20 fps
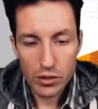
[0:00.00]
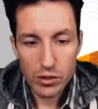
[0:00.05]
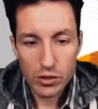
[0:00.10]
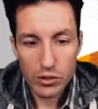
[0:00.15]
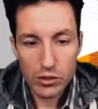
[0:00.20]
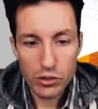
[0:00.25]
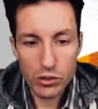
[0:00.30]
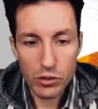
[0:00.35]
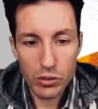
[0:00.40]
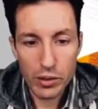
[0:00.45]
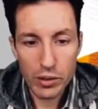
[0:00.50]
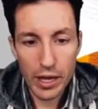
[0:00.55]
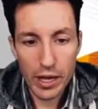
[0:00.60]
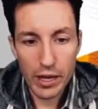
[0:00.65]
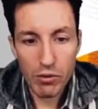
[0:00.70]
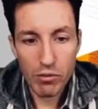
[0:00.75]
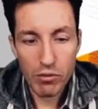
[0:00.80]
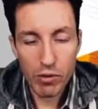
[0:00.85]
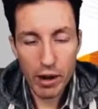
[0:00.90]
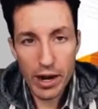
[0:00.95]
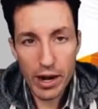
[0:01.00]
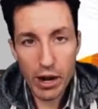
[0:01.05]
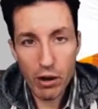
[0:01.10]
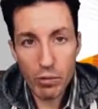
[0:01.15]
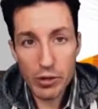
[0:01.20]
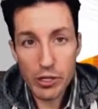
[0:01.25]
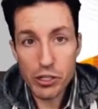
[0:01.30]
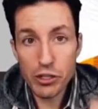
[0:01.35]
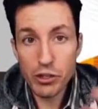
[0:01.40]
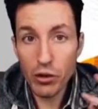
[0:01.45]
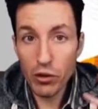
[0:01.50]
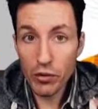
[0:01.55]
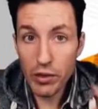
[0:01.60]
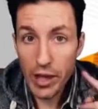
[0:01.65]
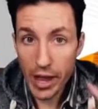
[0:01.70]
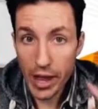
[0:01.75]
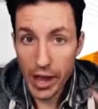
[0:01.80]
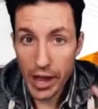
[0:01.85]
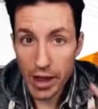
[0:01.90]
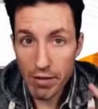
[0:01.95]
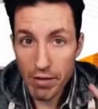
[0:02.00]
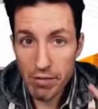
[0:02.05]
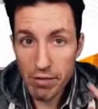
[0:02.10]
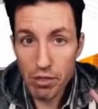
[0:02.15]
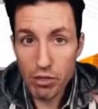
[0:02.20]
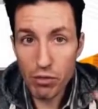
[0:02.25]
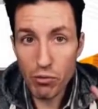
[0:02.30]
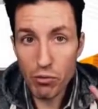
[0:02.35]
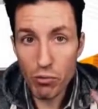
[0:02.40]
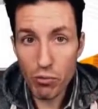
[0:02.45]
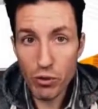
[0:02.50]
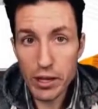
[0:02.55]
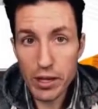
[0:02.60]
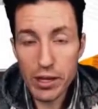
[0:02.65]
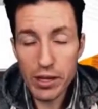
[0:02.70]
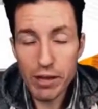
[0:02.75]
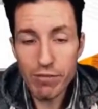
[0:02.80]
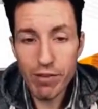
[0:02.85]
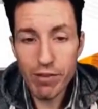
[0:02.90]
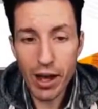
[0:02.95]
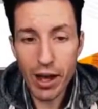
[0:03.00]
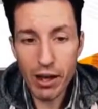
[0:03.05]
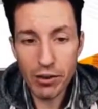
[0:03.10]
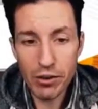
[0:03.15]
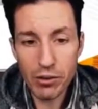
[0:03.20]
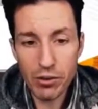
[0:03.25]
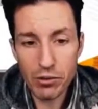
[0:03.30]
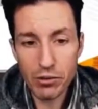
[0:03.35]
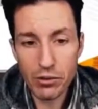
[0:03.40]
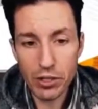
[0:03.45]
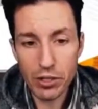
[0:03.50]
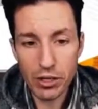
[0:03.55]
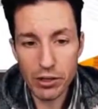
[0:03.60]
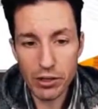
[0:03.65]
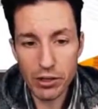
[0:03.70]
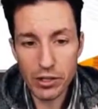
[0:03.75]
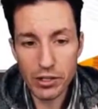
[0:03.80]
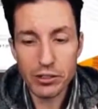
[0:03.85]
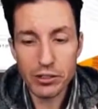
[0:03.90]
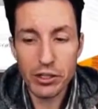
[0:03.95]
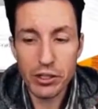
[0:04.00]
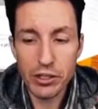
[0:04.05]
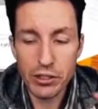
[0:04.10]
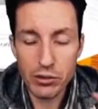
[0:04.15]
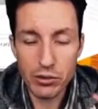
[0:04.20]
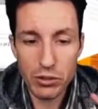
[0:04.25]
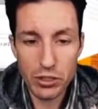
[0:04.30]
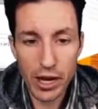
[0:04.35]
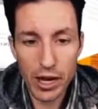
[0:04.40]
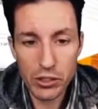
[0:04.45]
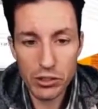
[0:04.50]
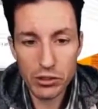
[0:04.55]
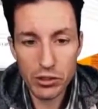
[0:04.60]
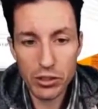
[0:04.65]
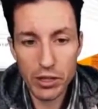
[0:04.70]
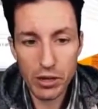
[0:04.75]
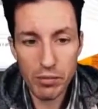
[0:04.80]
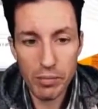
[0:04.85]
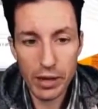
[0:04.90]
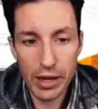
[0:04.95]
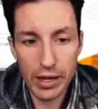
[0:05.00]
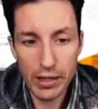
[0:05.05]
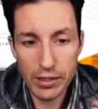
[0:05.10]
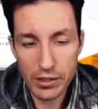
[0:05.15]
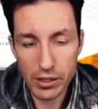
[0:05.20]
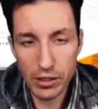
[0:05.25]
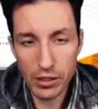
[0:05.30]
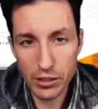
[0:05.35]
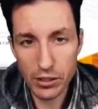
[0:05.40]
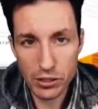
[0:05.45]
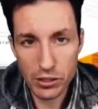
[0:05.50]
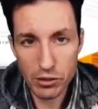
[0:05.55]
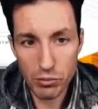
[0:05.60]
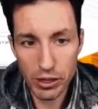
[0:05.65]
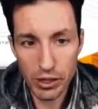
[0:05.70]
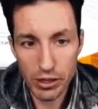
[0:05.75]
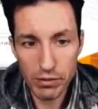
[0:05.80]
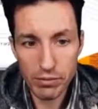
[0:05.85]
So again, right now we should only have 3 values in our dictionary. So size should come back and tell us 3.